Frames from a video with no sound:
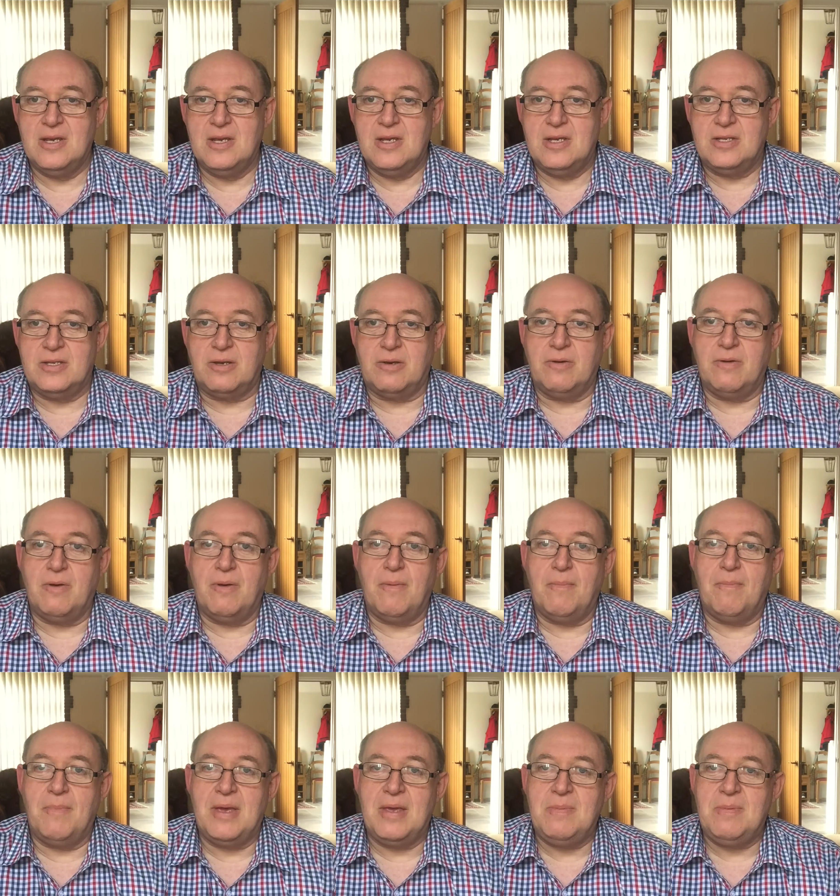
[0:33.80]
So
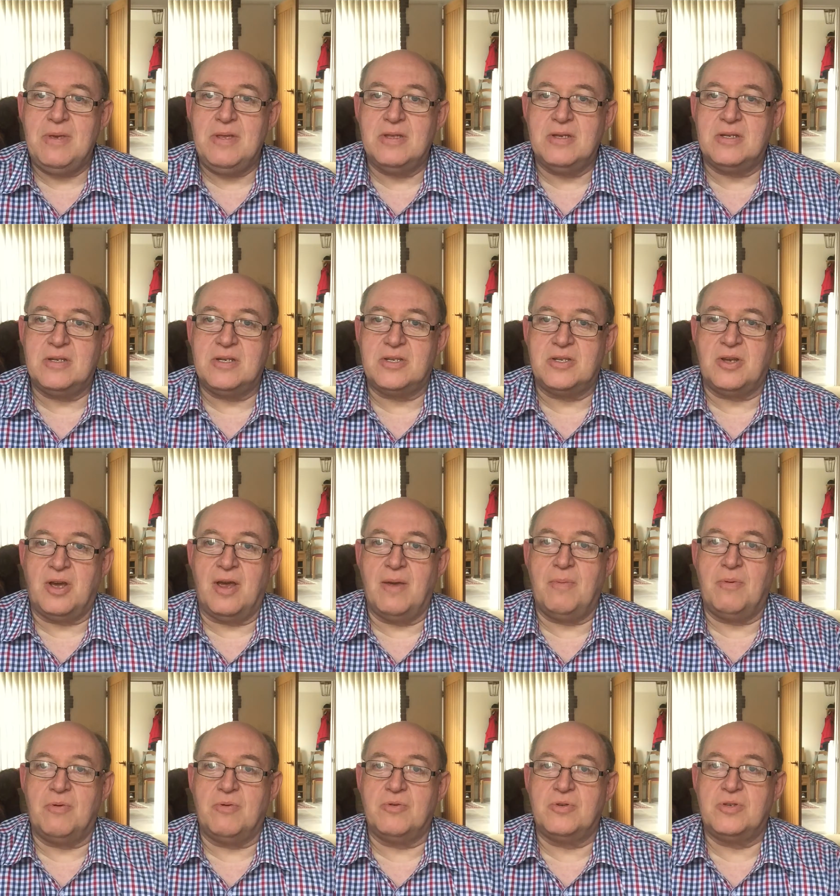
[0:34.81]
maybe the
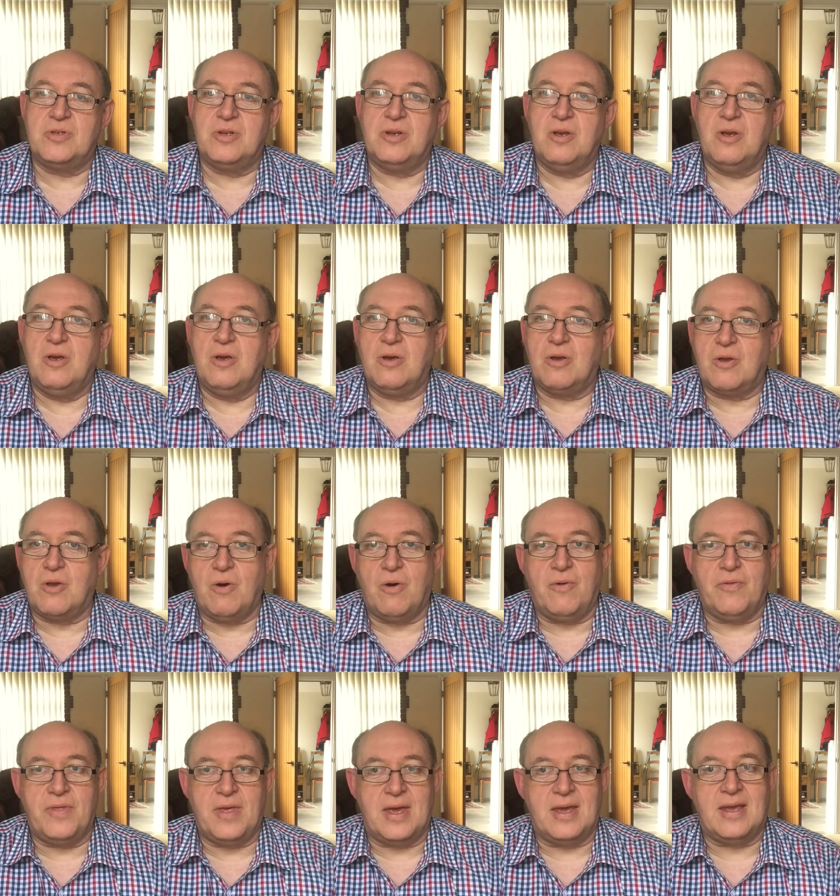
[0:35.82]
disciples
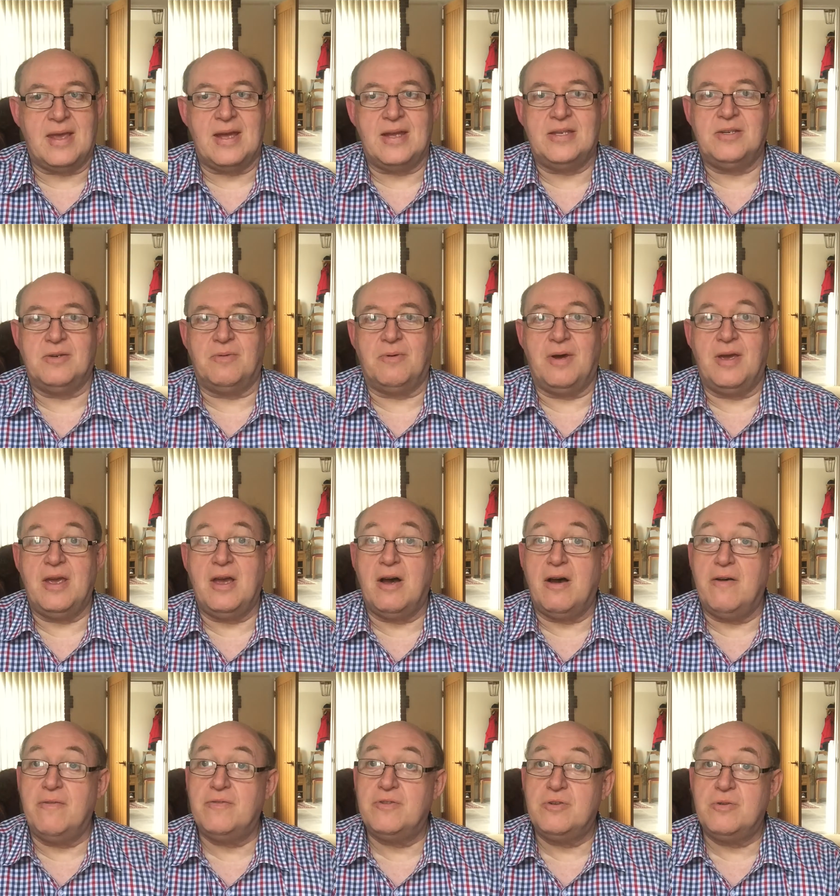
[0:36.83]
got their getaway
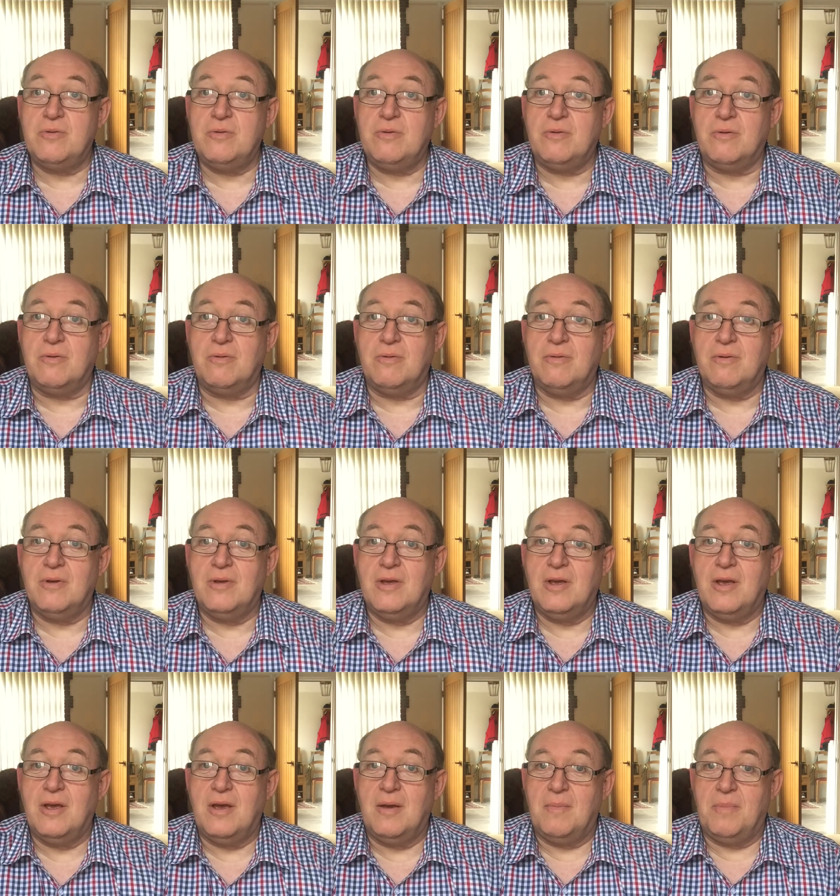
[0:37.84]
after all
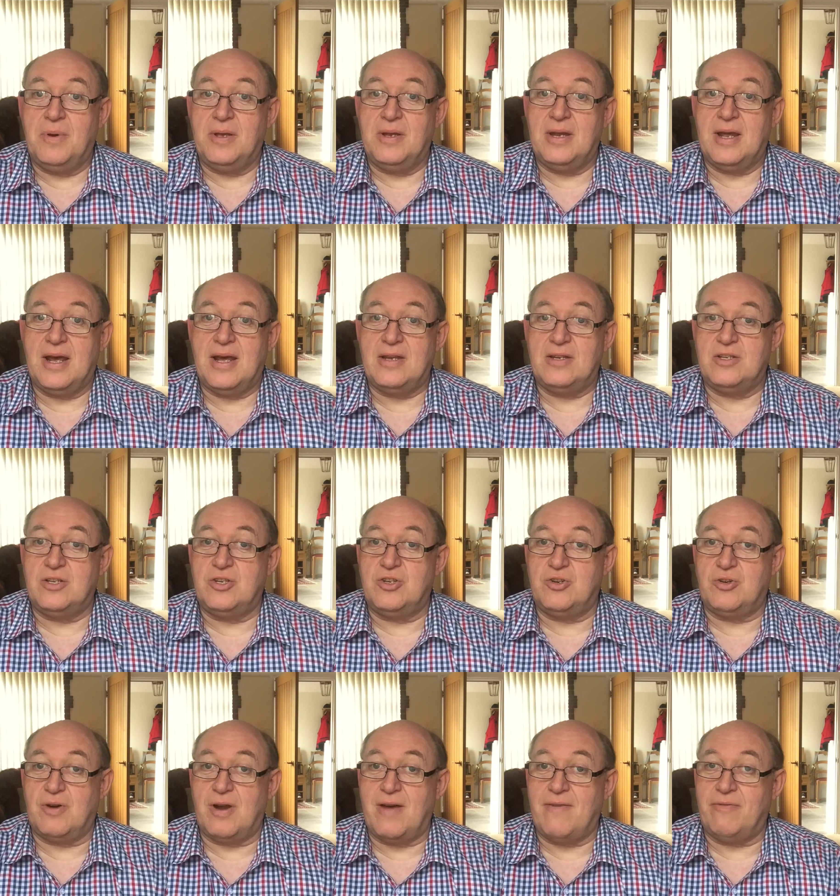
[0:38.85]
but had to
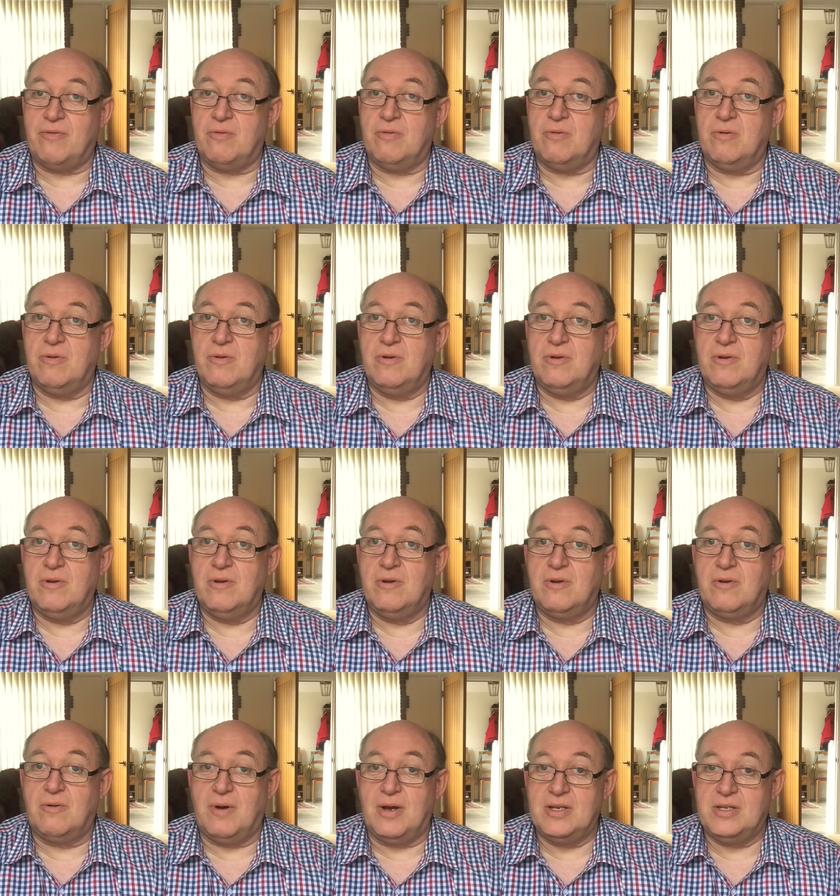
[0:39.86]
travel
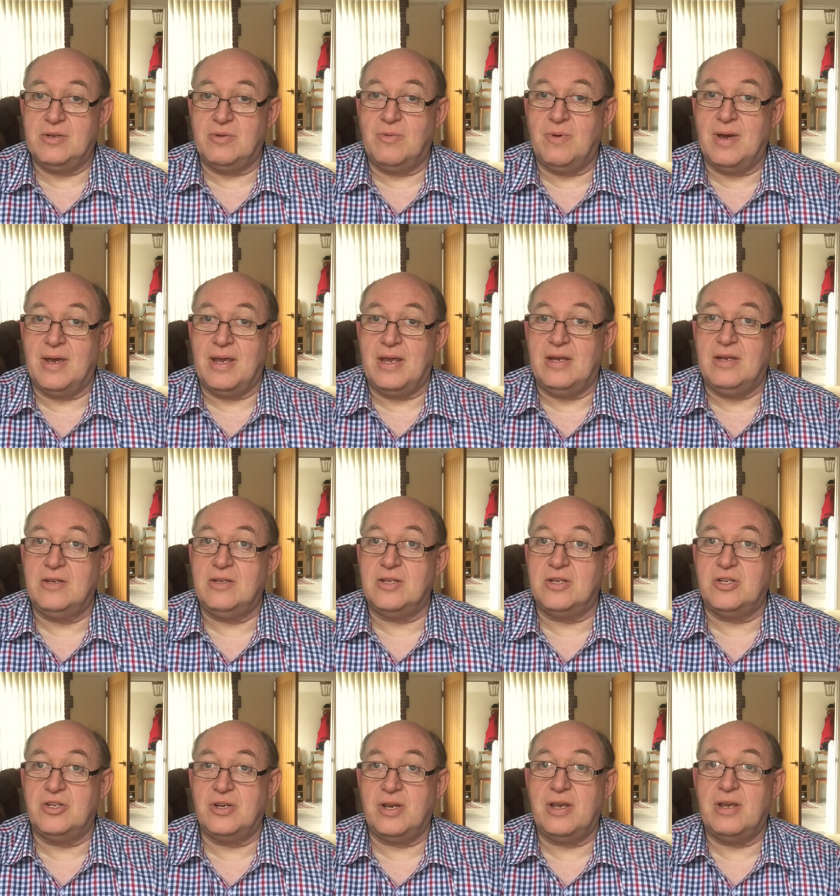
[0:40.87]
quite a way to
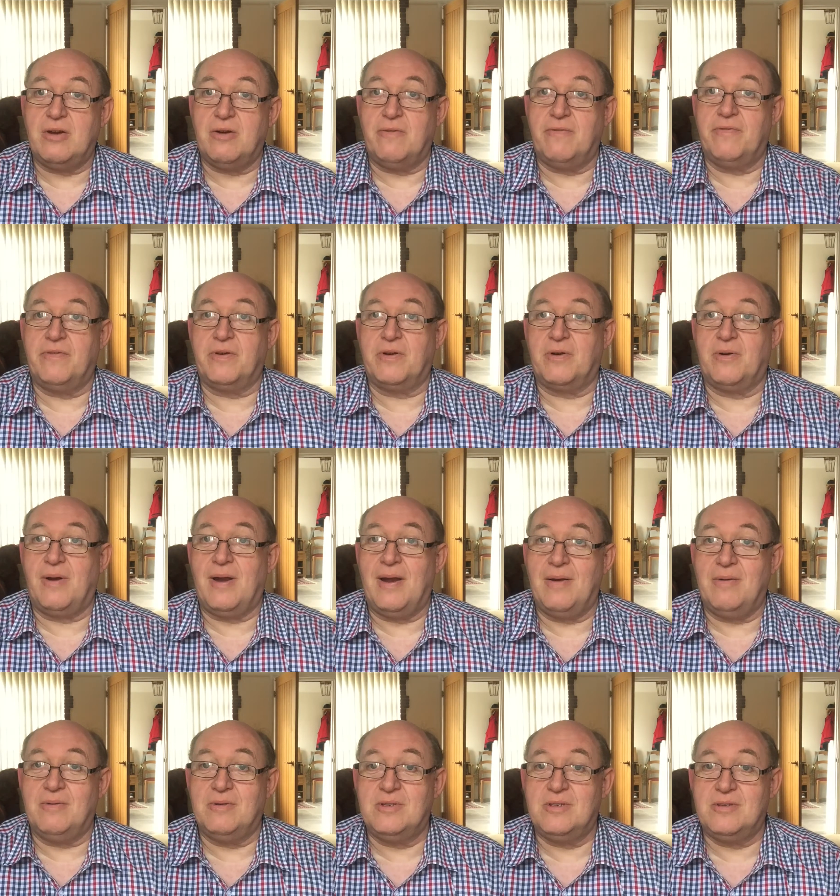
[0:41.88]
shake off the
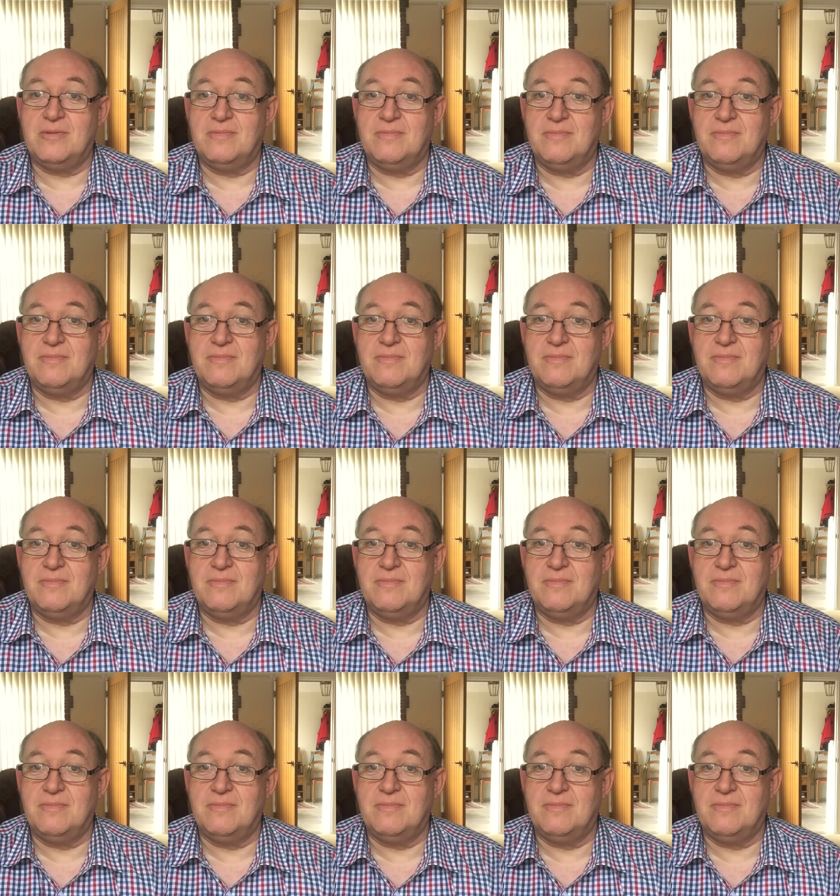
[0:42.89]
crowds.